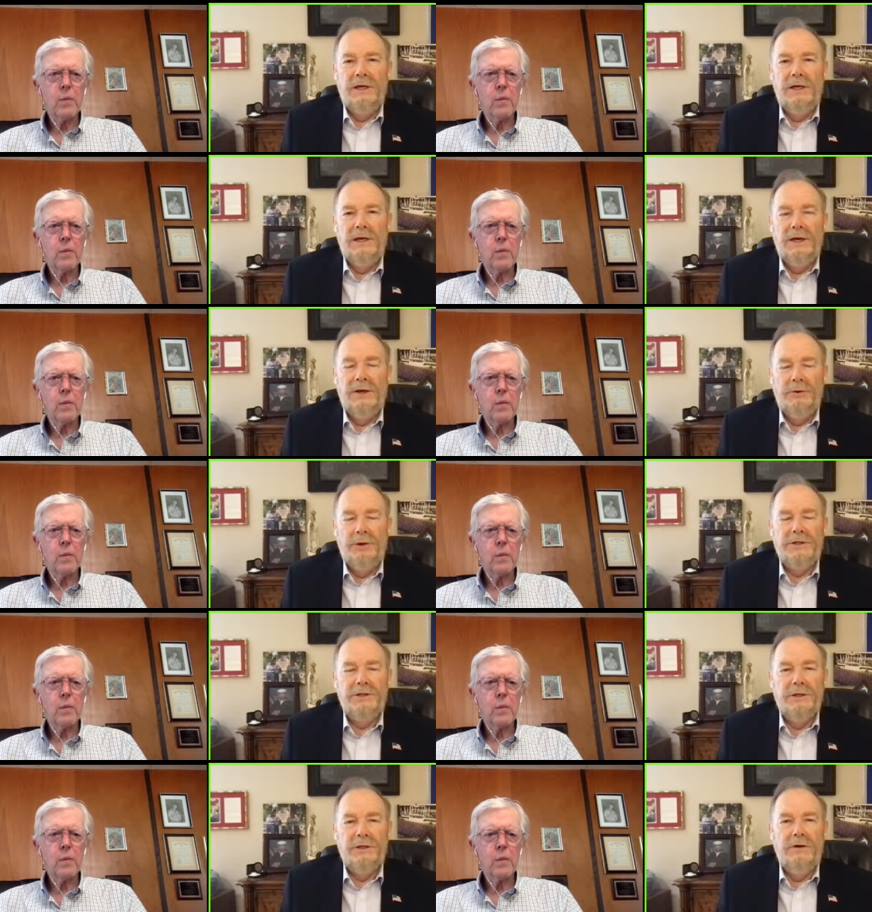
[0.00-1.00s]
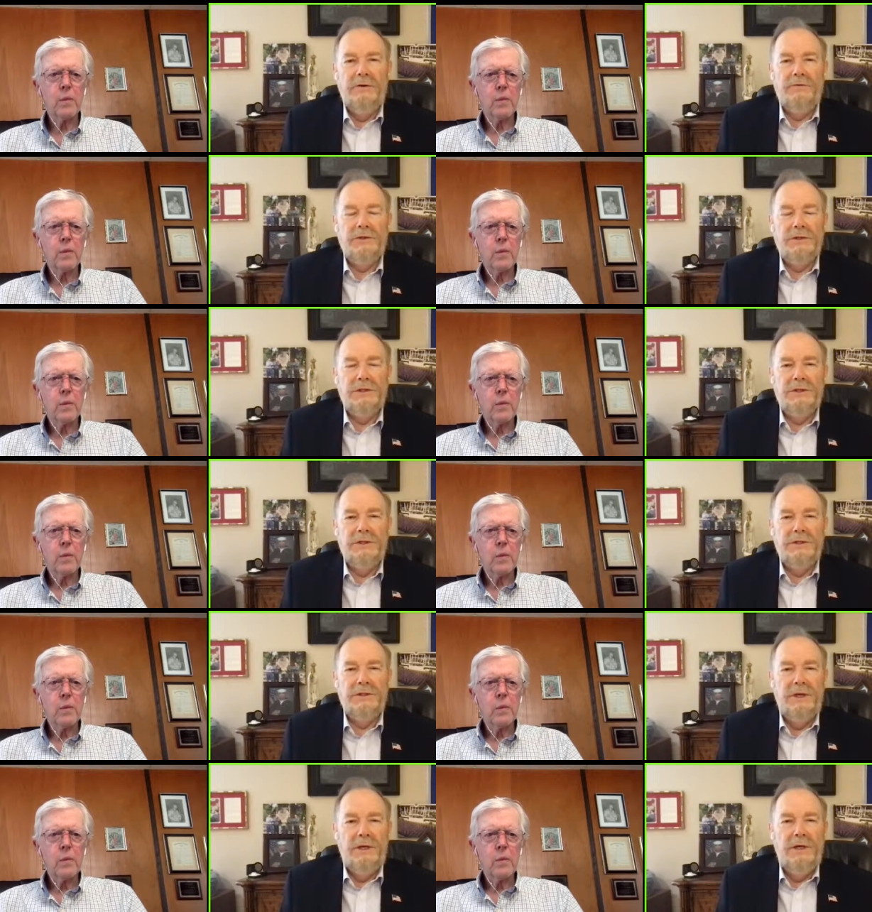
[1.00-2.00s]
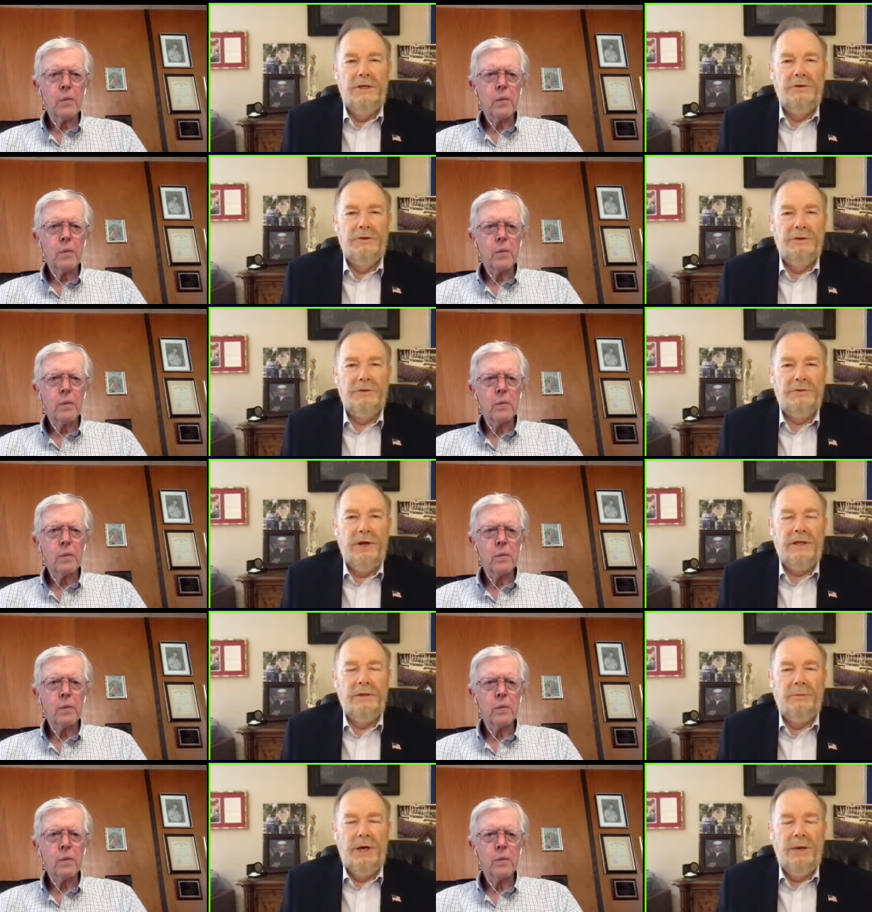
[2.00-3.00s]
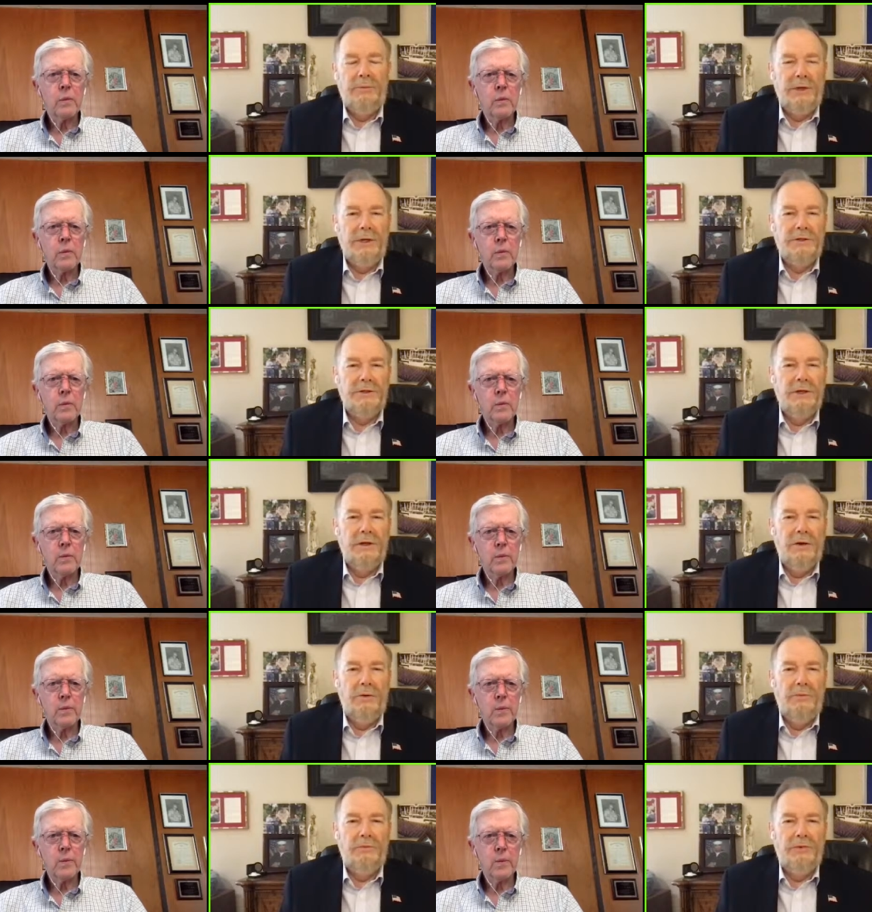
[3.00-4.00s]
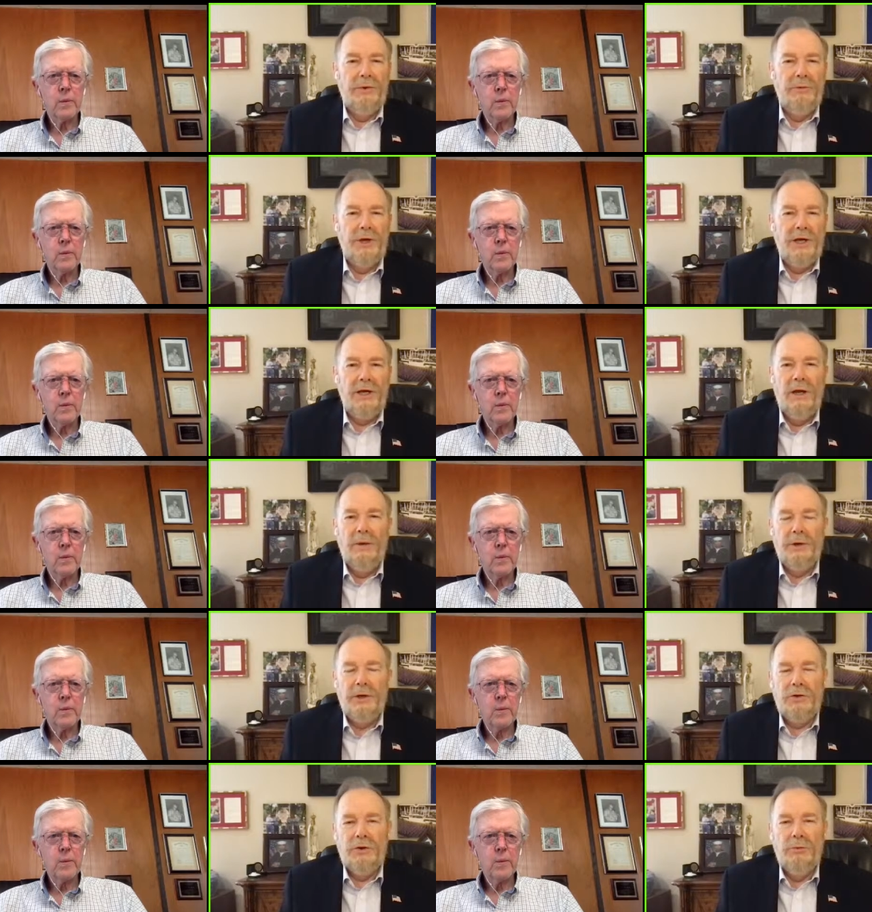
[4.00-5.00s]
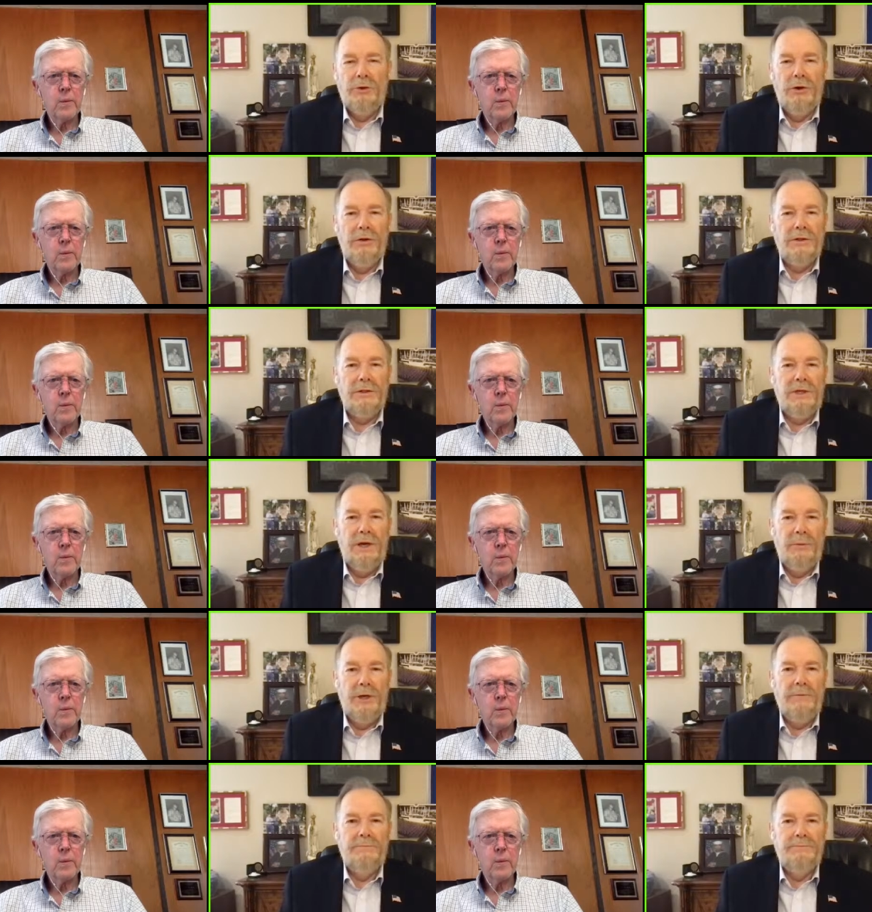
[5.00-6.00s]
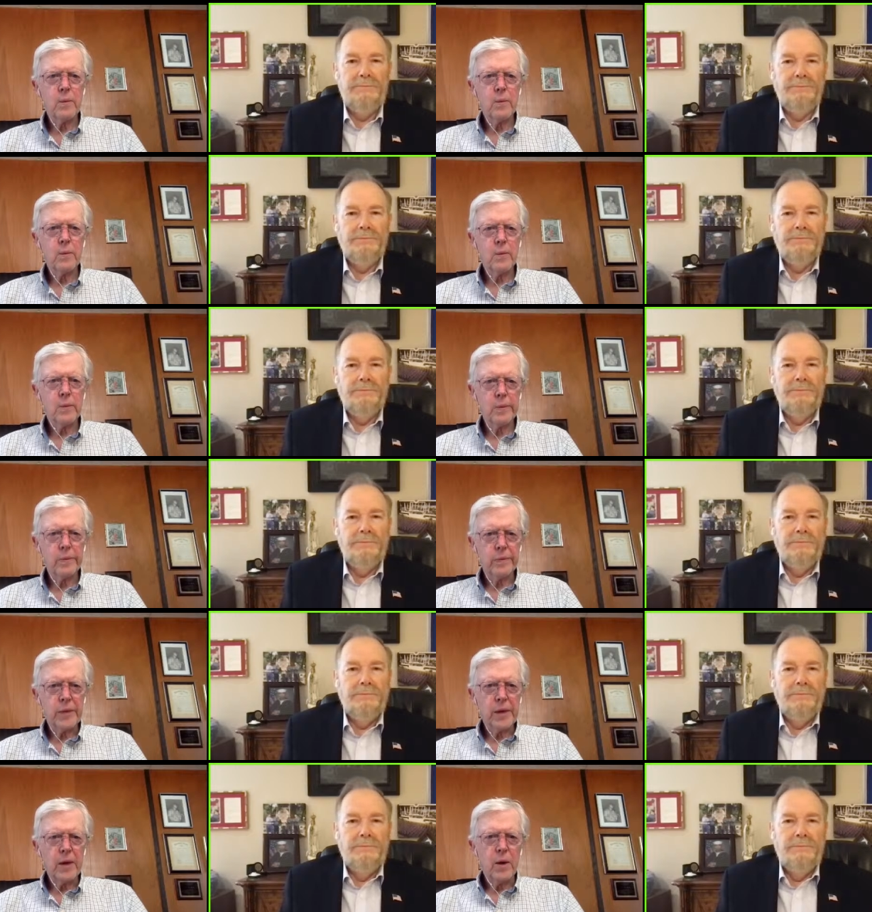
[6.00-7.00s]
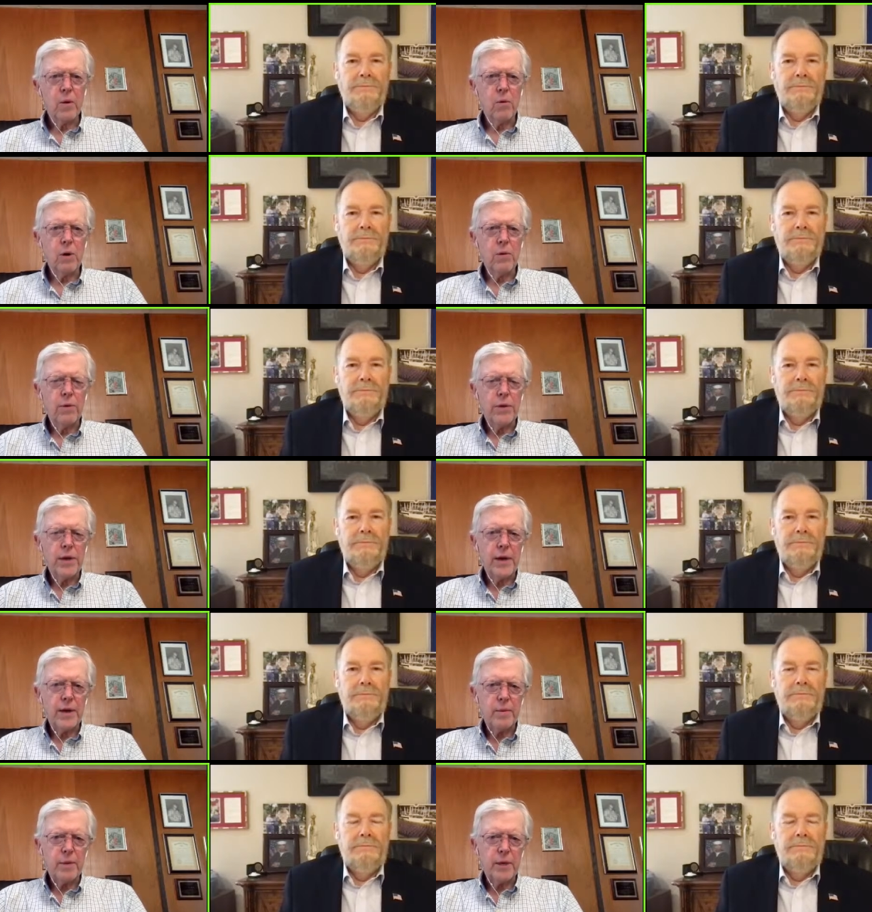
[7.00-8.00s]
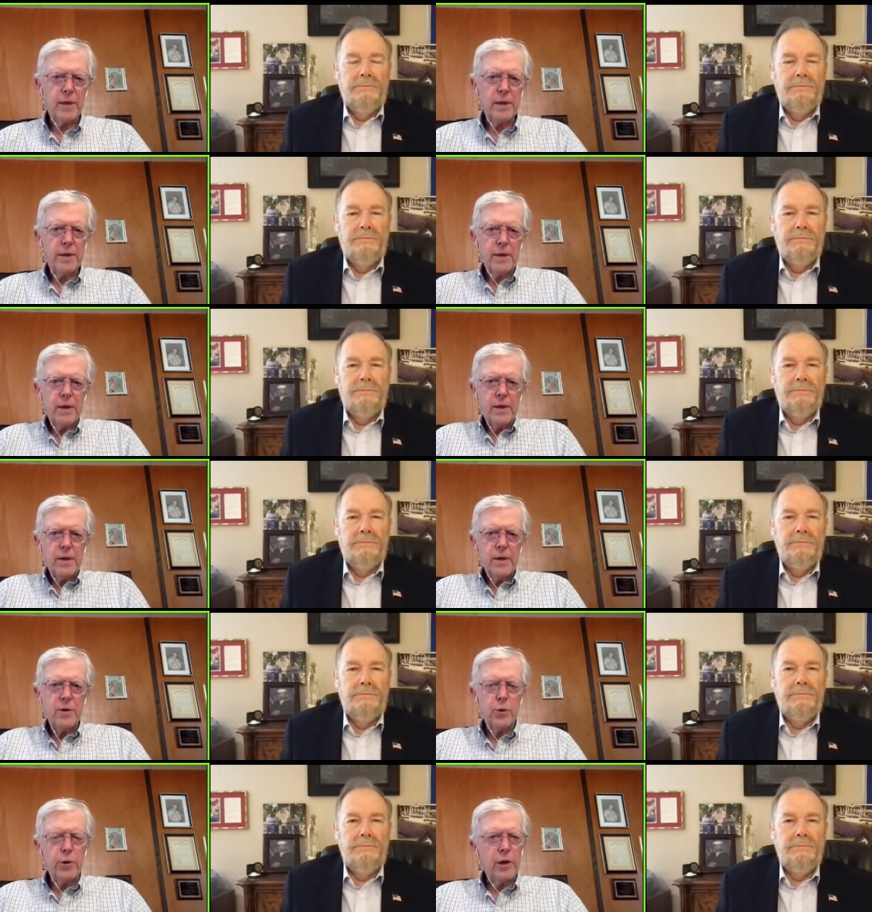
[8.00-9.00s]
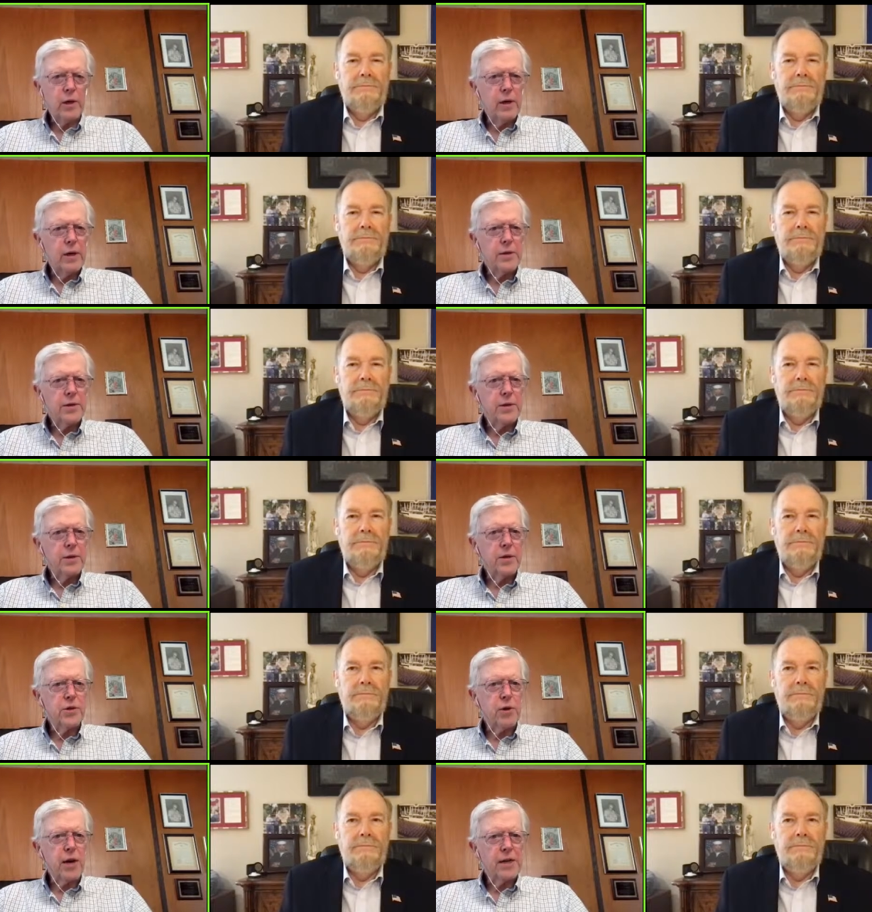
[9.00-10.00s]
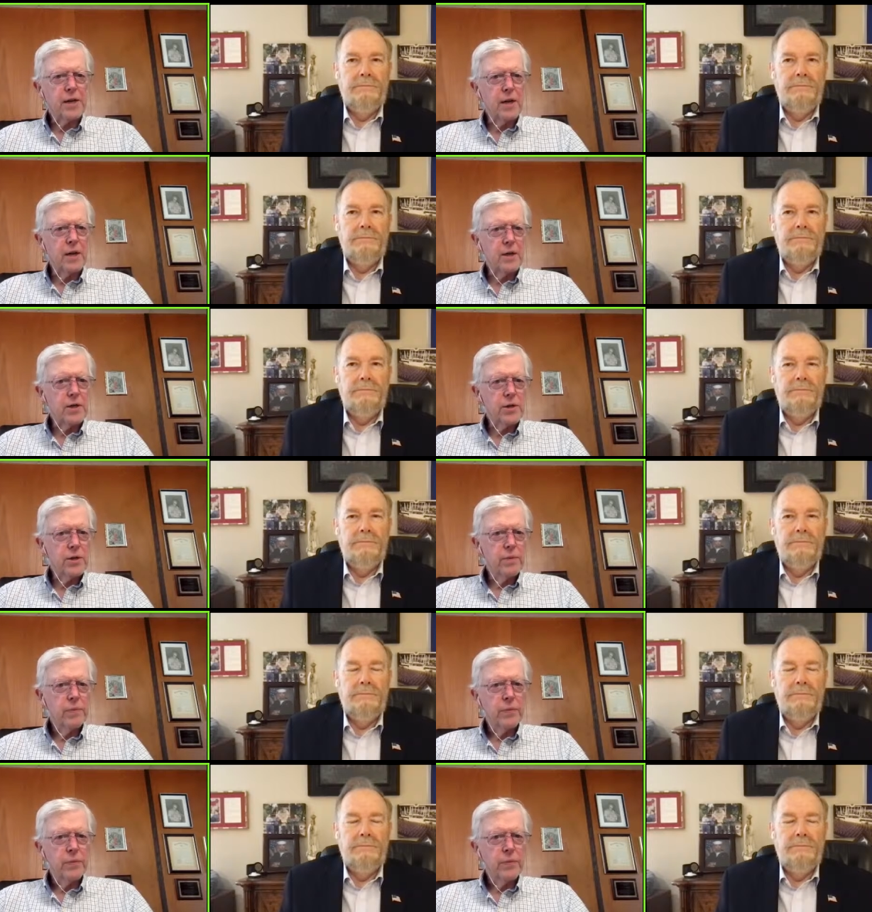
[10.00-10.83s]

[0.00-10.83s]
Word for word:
Speaker 1: uh, aggression overseas to distract the population at home from the economic
Speaker 2: turmoil that's coming. Well, with that in mind, uh, they're doing a lot to distract us